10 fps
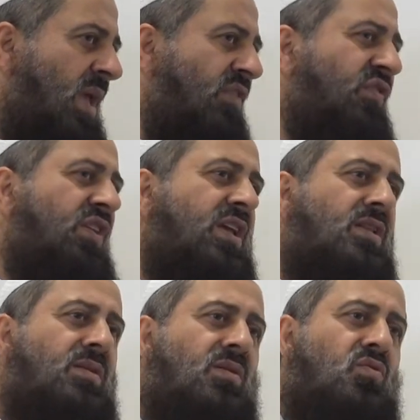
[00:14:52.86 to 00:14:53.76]
a
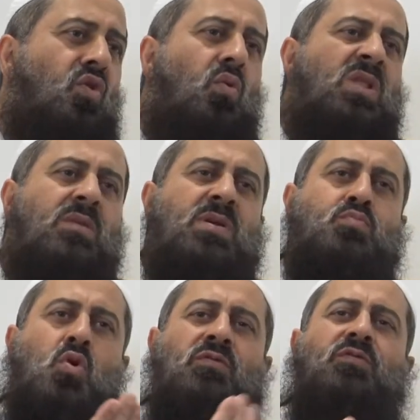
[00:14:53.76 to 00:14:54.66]
second, nor will he be
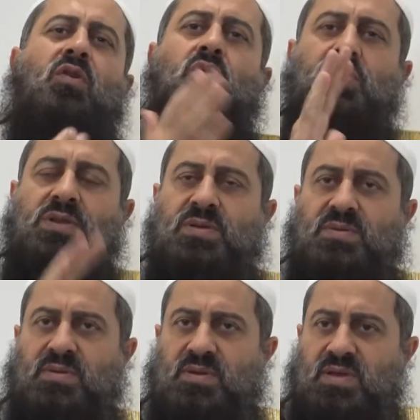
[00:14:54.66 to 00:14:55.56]
brought forward
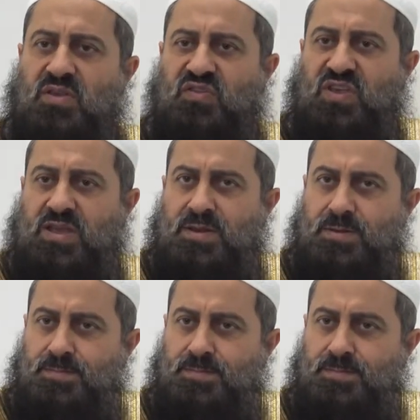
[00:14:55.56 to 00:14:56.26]
a second.